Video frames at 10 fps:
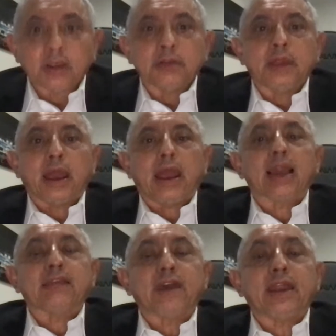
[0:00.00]
They're
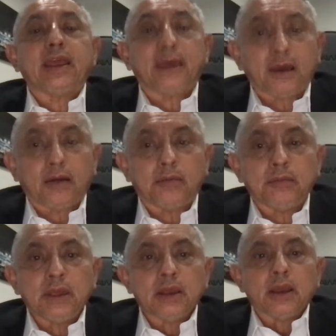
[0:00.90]
elevating
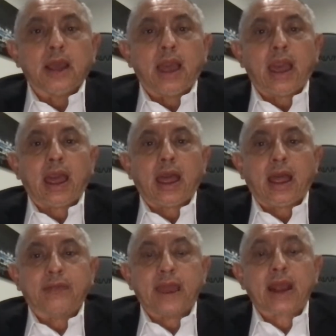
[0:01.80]
him,
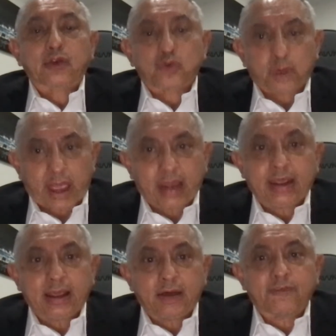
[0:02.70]
and they are
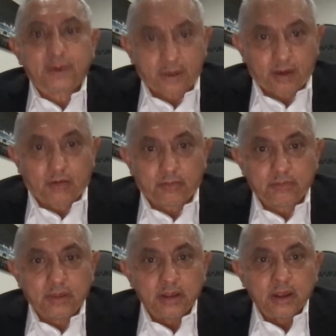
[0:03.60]
creating of
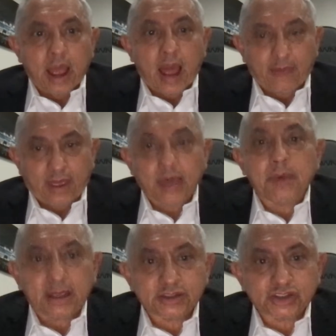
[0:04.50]
him an
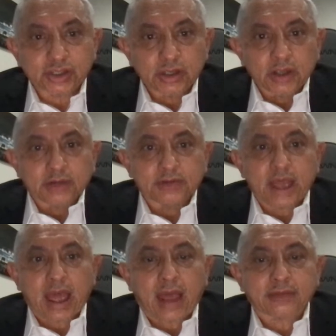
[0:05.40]
image
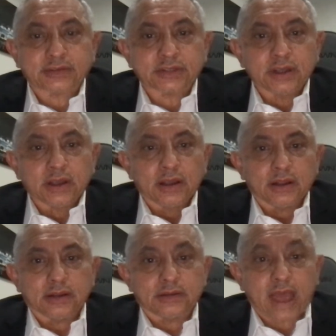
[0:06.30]
that
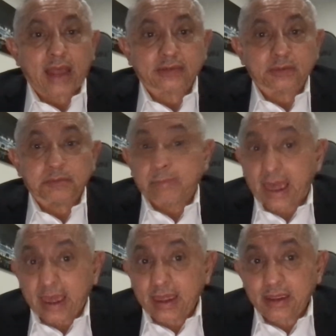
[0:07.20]

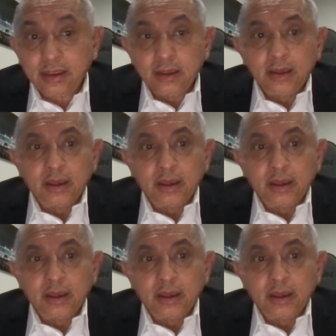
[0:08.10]
may